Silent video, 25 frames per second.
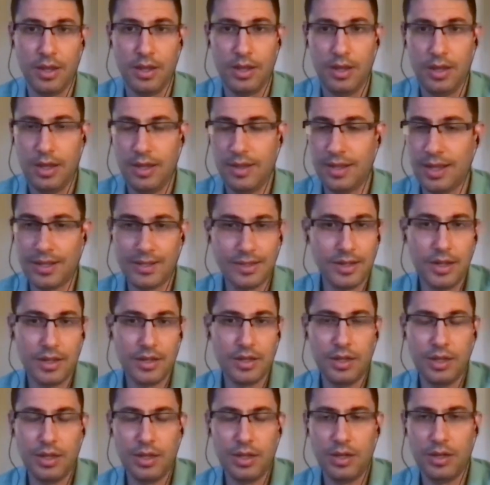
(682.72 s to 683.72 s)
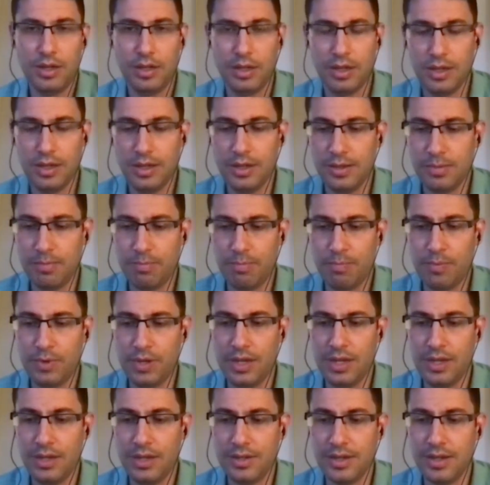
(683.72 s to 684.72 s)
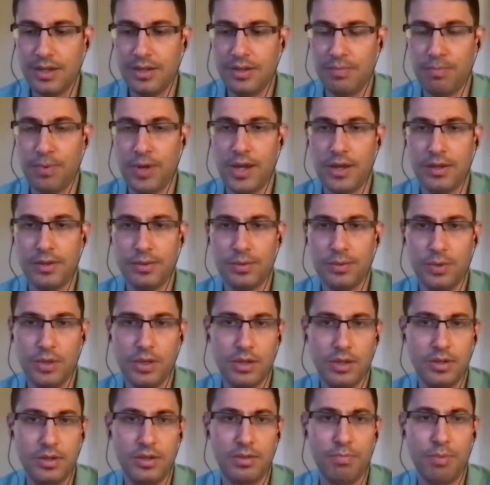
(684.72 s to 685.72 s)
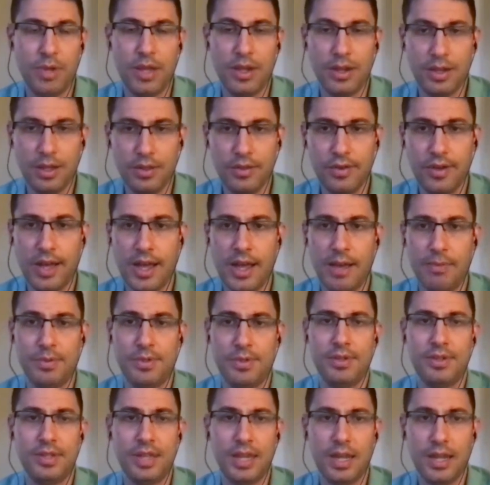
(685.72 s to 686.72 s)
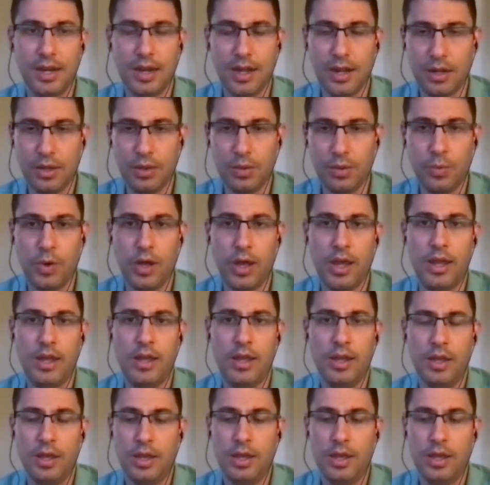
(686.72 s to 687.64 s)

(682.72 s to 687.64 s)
and that's not good. He is at his best when he is just banking laps, staying out of the way,